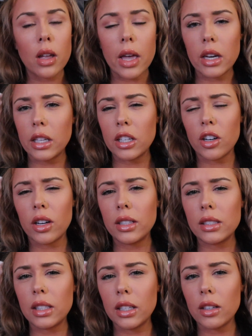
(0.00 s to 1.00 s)
and he had
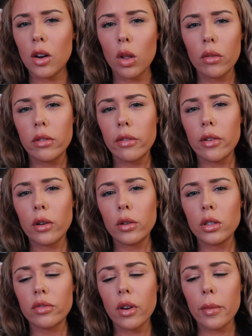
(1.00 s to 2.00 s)
already seen all of the
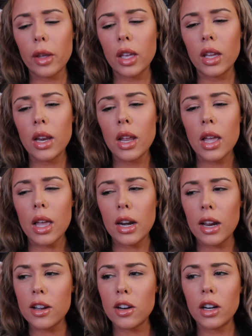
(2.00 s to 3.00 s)
photos from it,
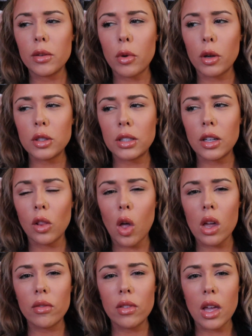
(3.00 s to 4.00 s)
and I had already posted a
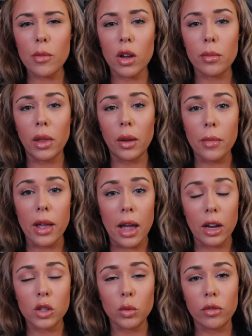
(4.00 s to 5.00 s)
lot of them on, like, my
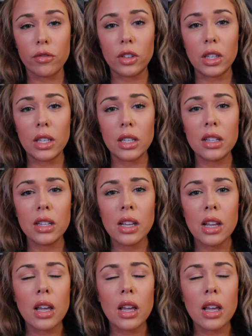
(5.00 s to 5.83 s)
actual feed.